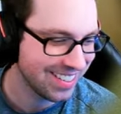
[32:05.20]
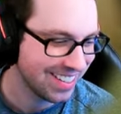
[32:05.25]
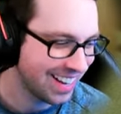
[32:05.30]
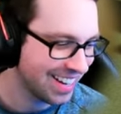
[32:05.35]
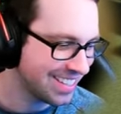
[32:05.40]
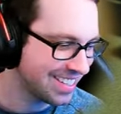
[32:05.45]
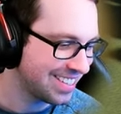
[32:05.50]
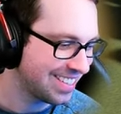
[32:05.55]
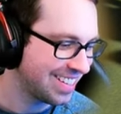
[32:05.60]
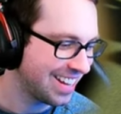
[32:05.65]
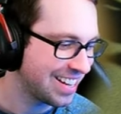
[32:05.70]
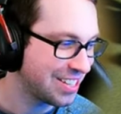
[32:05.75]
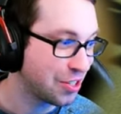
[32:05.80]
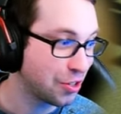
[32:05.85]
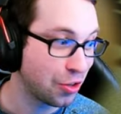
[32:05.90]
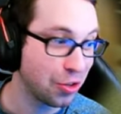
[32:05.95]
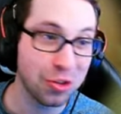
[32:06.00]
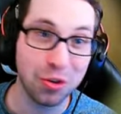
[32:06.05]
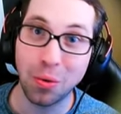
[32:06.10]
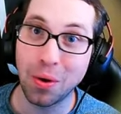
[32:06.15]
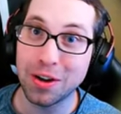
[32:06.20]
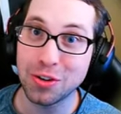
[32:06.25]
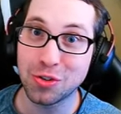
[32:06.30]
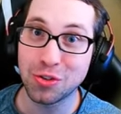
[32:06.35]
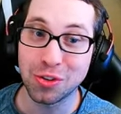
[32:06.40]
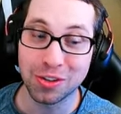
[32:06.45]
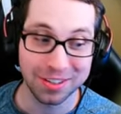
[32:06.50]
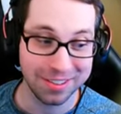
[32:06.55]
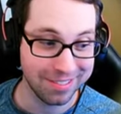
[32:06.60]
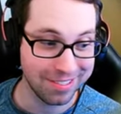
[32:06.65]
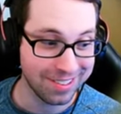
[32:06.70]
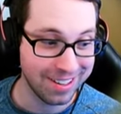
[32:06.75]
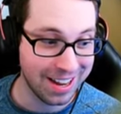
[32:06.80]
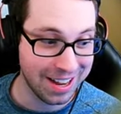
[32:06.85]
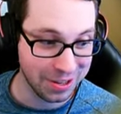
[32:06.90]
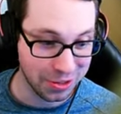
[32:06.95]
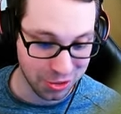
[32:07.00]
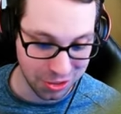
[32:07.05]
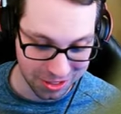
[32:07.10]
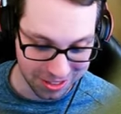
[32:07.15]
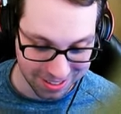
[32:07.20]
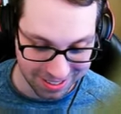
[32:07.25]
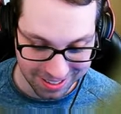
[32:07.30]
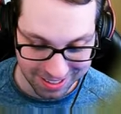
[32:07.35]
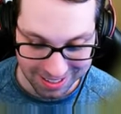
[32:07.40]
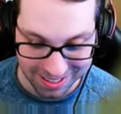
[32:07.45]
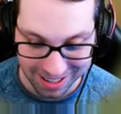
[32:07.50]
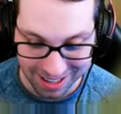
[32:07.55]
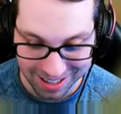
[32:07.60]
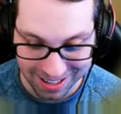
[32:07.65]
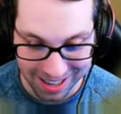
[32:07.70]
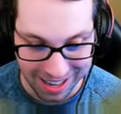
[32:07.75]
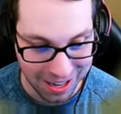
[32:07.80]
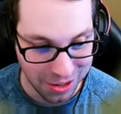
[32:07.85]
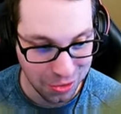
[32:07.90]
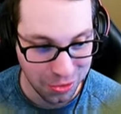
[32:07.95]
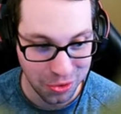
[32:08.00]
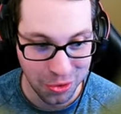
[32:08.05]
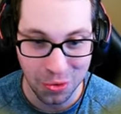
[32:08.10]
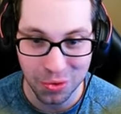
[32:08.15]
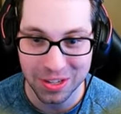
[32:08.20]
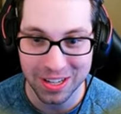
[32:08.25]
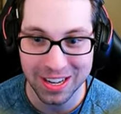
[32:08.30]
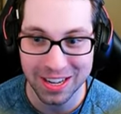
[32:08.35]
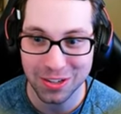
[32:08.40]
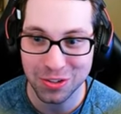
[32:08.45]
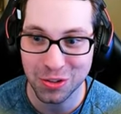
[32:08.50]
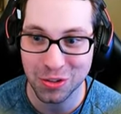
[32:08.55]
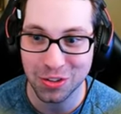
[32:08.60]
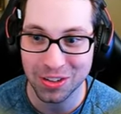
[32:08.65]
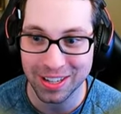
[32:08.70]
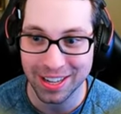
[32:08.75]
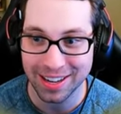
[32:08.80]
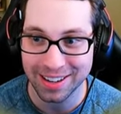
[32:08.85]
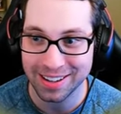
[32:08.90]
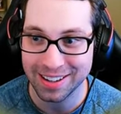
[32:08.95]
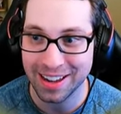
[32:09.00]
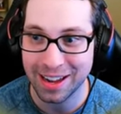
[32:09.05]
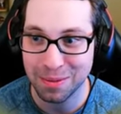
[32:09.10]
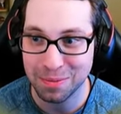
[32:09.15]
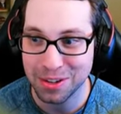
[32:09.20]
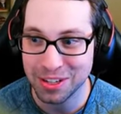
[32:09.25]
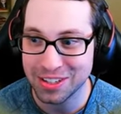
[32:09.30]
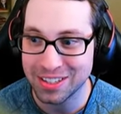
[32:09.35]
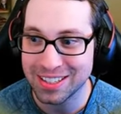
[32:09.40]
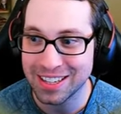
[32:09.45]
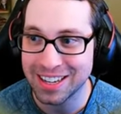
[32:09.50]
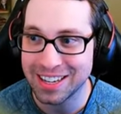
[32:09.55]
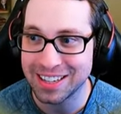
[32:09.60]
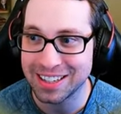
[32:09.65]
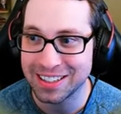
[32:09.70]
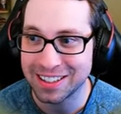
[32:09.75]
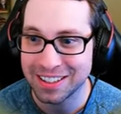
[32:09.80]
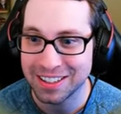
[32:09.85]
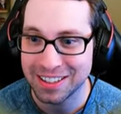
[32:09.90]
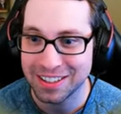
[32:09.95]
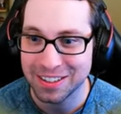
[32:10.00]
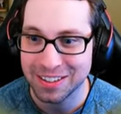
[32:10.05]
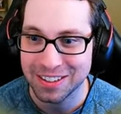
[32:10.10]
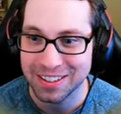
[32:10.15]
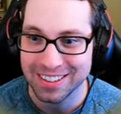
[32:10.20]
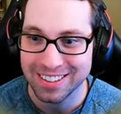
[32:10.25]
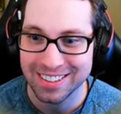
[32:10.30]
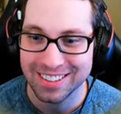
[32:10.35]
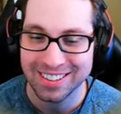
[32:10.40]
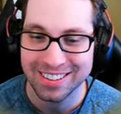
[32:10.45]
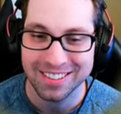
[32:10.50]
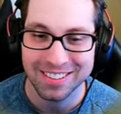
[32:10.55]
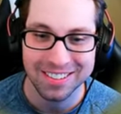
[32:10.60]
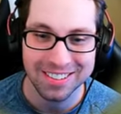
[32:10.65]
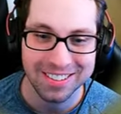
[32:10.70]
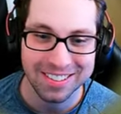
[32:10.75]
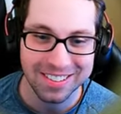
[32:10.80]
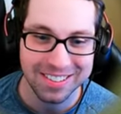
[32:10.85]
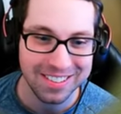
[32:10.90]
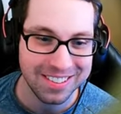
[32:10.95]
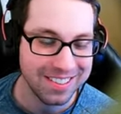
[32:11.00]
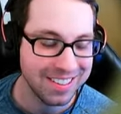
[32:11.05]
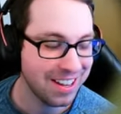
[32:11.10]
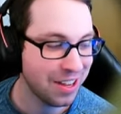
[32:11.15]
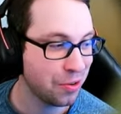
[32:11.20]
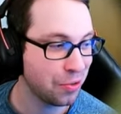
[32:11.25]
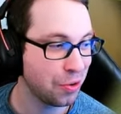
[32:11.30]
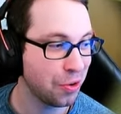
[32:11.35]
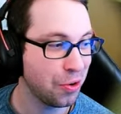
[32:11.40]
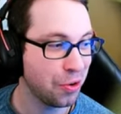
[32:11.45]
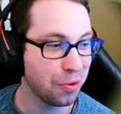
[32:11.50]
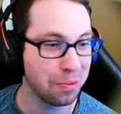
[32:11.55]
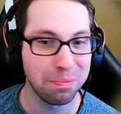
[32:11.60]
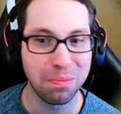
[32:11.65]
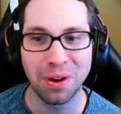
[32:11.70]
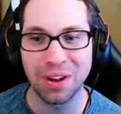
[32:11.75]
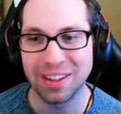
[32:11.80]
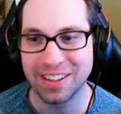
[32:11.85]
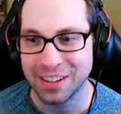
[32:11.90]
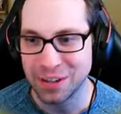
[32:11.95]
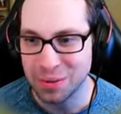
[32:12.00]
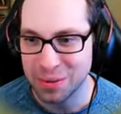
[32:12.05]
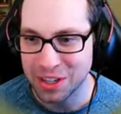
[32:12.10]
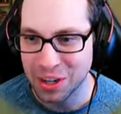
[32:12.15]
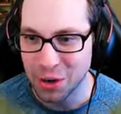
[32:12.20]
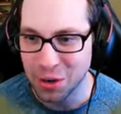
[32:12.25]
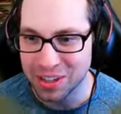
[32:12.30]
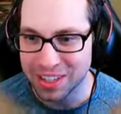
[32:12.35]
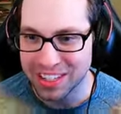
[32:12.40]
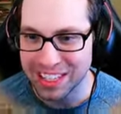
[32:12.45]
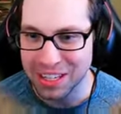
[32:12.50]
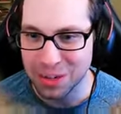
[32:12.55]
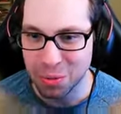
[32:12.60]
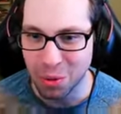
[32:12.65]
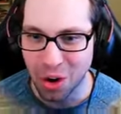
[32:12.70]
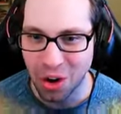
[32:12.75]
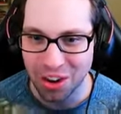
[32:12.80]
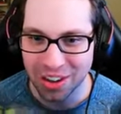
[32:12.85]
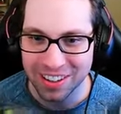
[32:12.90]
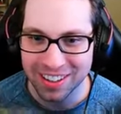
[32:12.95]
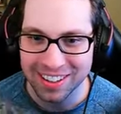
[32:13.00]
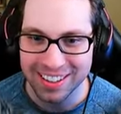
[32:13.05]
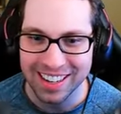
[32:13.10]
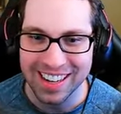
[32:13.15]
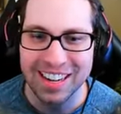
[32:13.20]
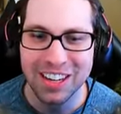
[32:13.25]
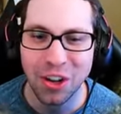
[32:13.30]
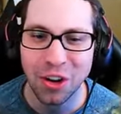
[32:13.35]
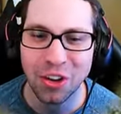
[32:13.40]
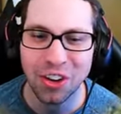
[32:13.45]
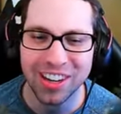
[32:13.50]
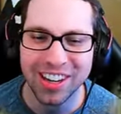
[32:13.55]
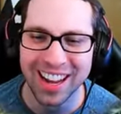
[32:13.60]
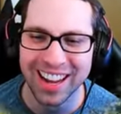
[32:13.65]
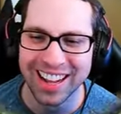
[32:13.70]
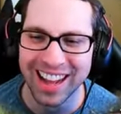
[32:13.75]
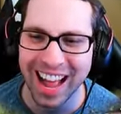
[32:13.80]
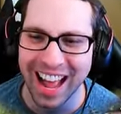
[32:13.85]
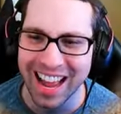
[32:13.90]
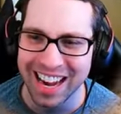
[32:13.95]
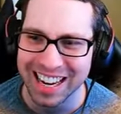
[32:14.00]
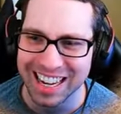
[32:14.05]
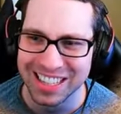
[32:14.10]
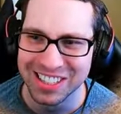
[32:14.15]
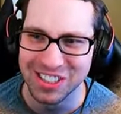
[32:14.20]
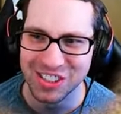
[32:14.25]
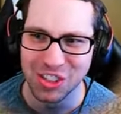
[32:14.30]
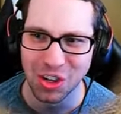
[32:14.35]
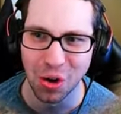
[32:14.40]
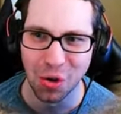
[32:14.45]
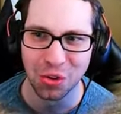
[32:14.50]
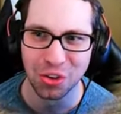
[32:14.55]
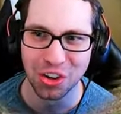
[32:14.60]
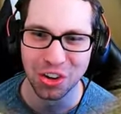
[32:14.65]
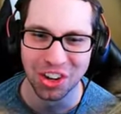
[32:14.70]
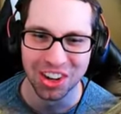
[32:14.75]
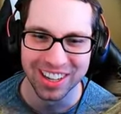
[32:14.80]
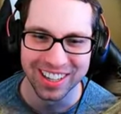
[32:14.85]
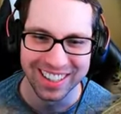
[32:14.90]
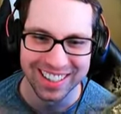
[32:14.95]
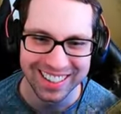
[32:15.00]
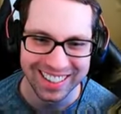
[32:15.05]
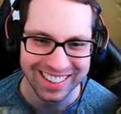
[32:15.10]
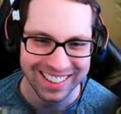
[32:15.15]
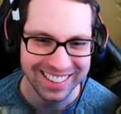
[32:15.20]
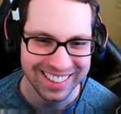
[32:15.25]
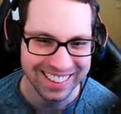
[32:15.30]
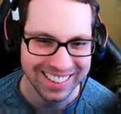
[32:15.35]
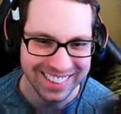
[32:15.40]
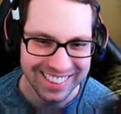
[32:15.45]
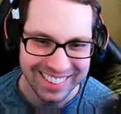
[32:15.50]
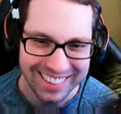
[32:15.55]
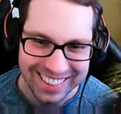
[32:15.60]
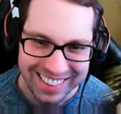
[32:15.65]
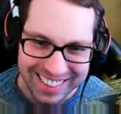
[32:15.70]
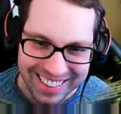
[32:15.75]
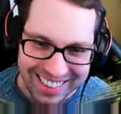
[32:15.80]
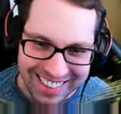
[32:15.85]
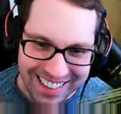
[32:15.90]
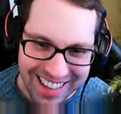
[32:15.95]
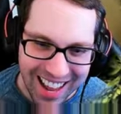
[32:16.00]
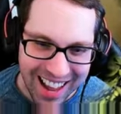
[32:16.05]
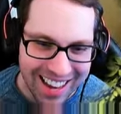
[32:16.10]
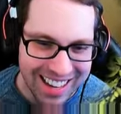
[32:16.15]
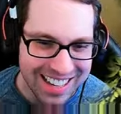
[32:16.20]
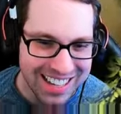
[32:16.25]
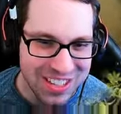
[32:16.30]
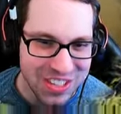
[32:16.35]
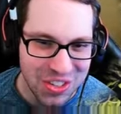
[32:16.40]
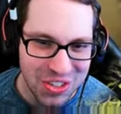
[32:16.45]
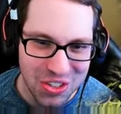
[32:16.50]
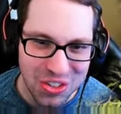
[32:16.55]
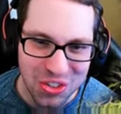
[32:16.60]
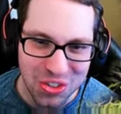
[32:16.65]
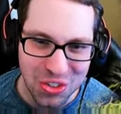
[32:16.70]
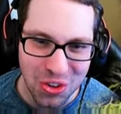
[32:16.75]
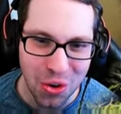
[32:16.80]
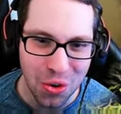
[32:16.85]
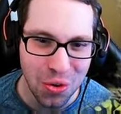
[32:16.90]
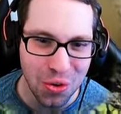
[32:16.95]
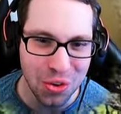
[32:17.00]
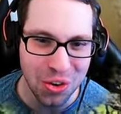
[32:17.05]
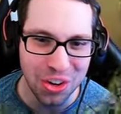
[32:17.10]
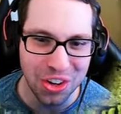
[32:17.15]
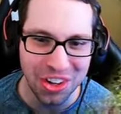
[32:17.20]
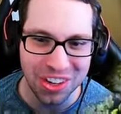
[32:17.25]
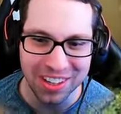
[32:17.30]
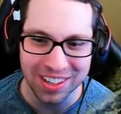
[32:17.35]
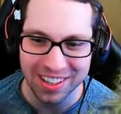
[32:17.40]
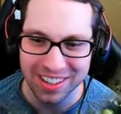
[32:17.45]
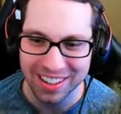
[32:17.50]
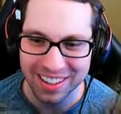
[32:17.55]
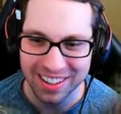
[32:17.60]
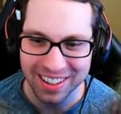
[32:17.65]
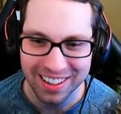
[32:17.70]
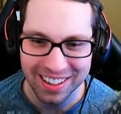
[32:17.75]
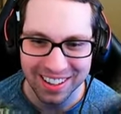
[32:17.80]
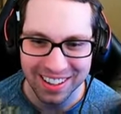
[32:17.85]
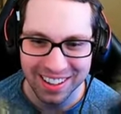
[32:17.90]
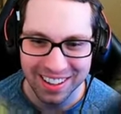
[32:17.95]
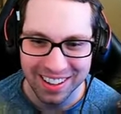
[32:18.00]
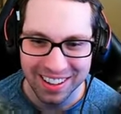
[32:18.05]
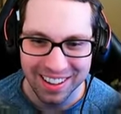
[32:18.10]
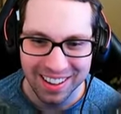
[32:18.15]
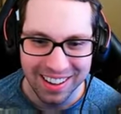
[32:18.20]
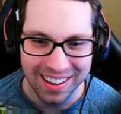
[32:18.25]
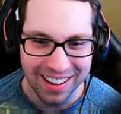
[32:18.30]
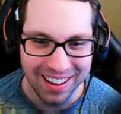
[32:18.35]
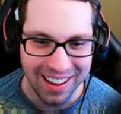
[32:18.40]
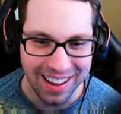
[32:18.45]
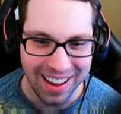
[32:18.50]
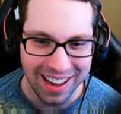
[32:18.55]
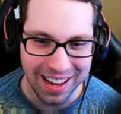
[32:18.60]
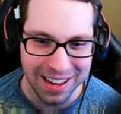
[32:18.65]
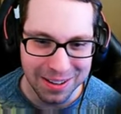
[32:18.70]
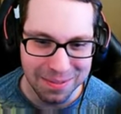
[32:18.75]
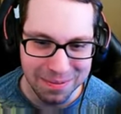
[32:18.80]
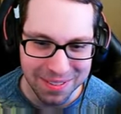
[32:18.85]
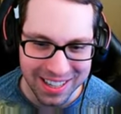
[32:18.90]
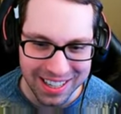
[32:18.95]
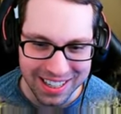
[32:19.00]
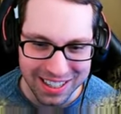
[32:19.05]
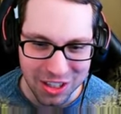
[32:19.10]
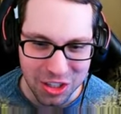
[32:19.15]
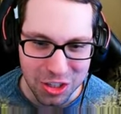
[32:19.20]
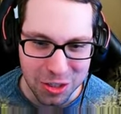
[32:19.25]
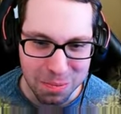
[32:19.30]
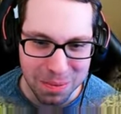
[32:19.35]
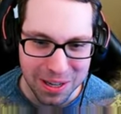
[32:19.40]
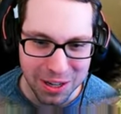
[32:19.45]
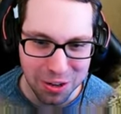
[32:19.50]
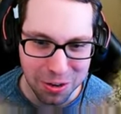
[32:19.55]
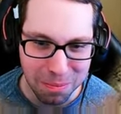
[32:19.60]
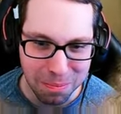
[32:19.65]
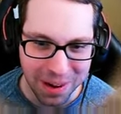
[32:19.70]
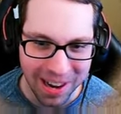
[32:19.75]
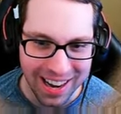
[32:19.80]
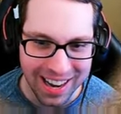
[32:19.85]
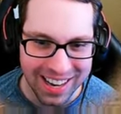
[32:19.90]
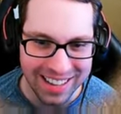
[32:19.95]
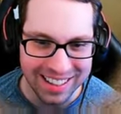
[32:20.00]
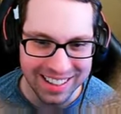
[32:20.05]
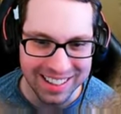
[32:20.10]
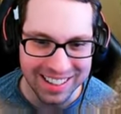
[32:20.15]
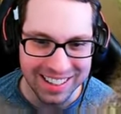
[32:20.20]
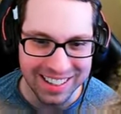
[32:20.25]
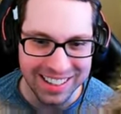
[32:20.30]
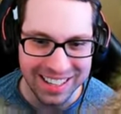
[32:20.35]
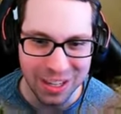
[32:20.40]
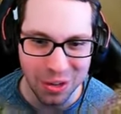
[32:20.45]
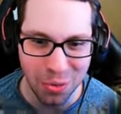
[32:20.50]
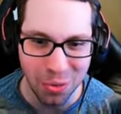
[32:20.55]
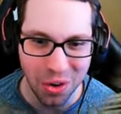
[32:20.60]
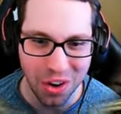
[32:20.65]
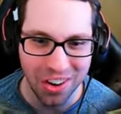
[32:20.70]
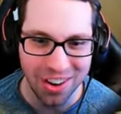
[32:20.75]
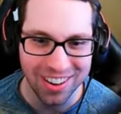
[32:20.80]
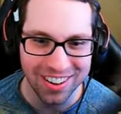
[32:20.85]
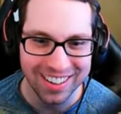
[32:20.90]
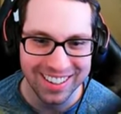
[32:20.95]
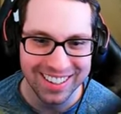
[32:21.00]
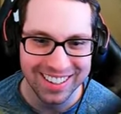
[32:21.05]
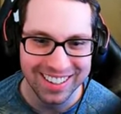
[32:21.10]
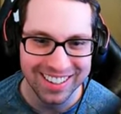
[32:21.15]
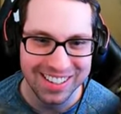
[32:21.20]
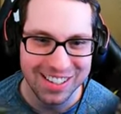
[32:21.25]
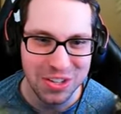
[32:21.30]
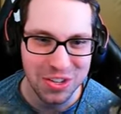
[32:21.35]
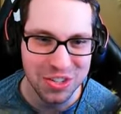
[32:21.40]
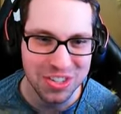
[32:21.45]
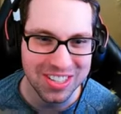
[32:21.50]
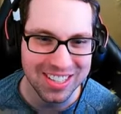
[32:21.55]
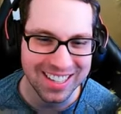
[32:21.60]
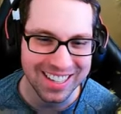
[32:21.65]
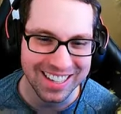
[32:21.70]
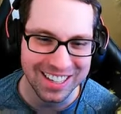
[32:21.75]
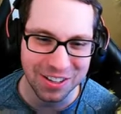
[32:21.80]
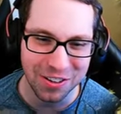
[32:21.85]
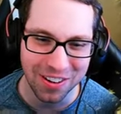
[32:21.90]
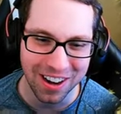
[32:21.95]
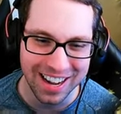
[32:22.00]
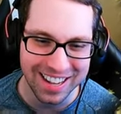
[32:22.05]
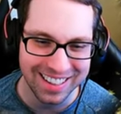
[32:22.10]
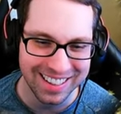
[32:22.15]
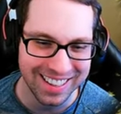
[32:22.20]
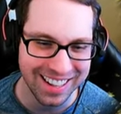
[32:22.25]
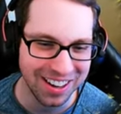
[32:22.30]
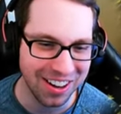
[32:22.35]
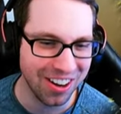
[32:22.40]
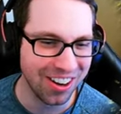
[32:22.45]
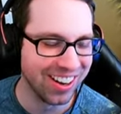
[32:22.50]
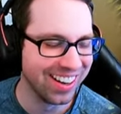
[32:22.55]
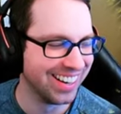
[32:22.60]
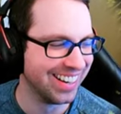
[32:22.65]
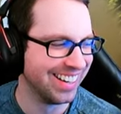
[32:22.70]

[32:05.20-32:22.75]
That's that's a good question, actually. I, I don't know the answer to that. I'm gonna say I don't know, but here we go, the Ewok. Like look at that is so good. That is so good. I mean the speeder bike, the Ewok sitting right there.